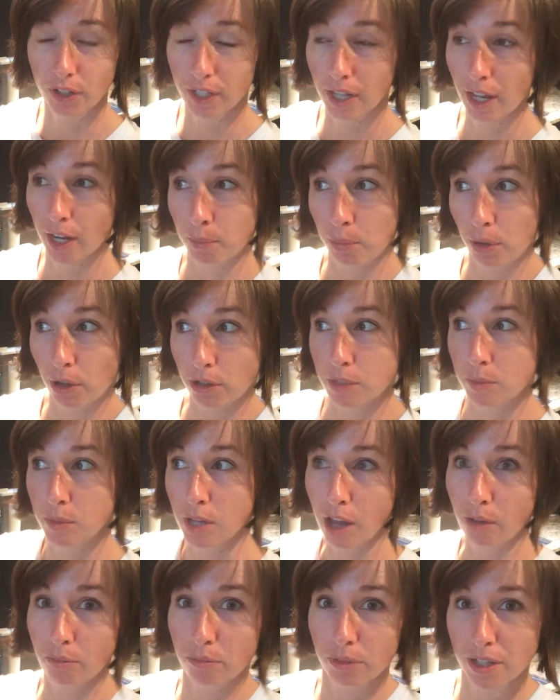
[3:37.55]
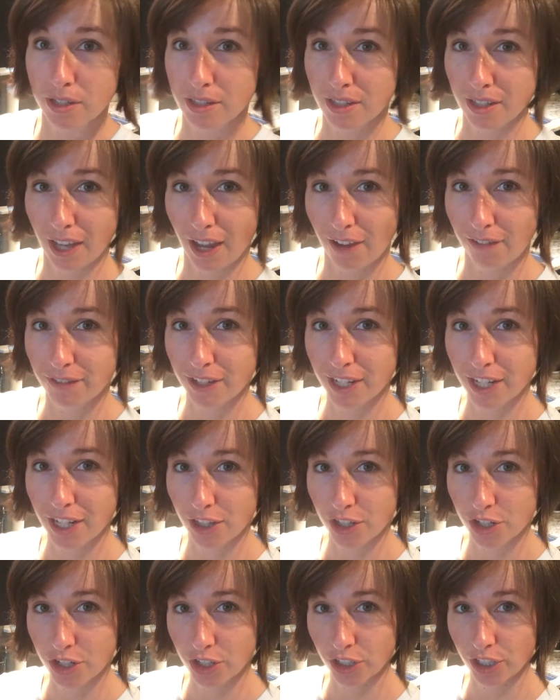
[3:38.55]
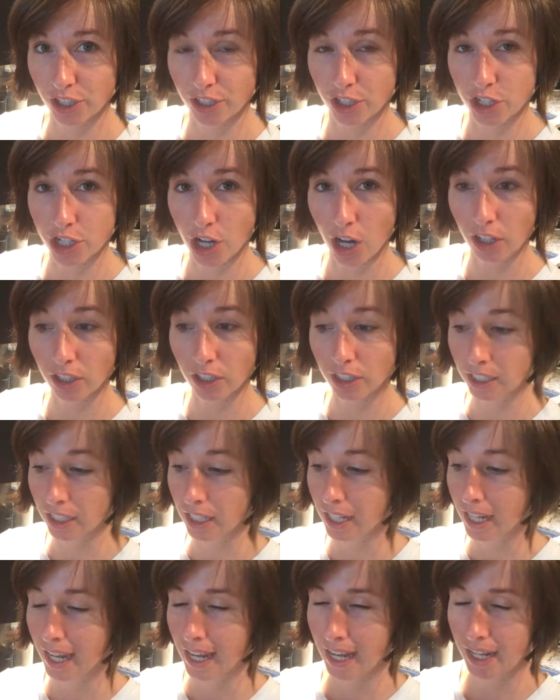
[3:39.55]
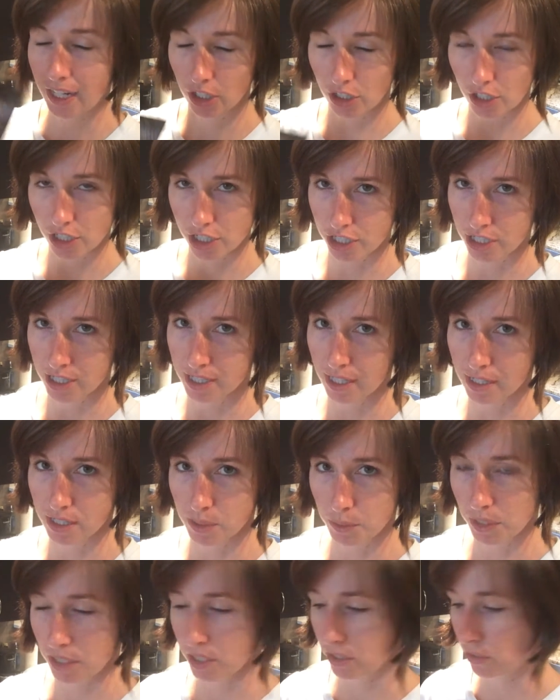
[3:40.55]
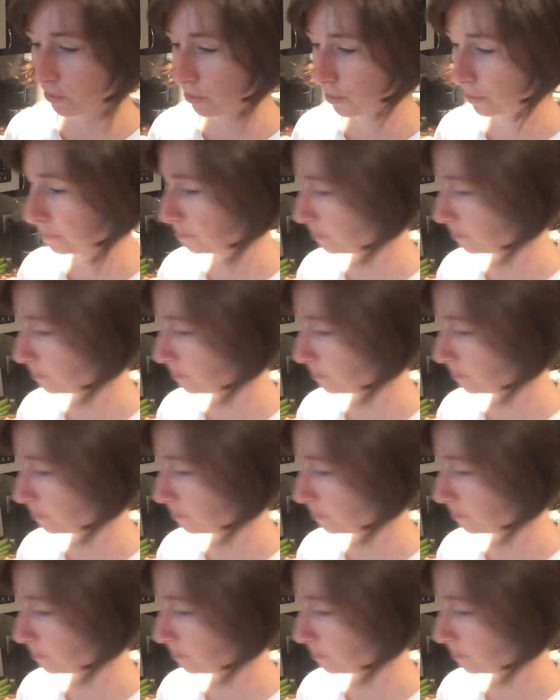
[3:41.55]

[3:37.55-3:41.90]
It kind of perks me up because of the caffeine and the sugar and the chocolate, and it crushes that sweet tooth.